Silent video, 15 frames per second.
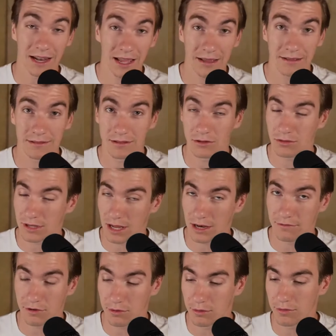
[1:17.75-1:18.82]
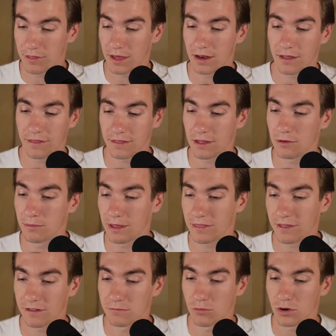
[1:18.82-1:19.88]
And I, you know, kind of agree with that. I think that would
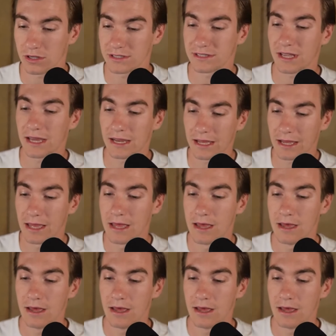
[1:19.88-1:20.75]
make things more exciting.